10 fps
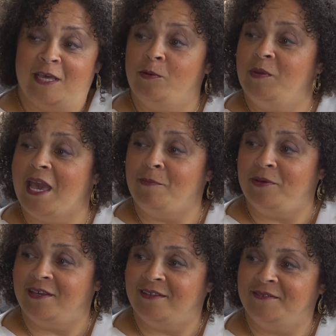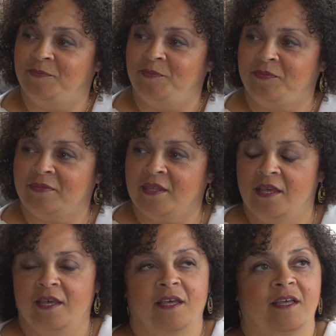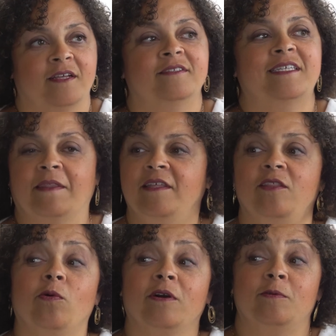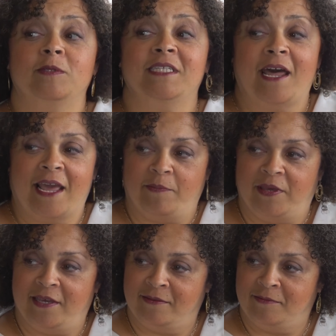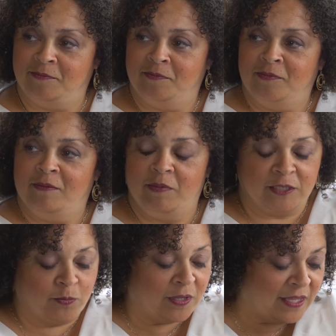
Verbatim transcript: They would be happy. Yeah. Sadly, the Oracle was not happy. Because right.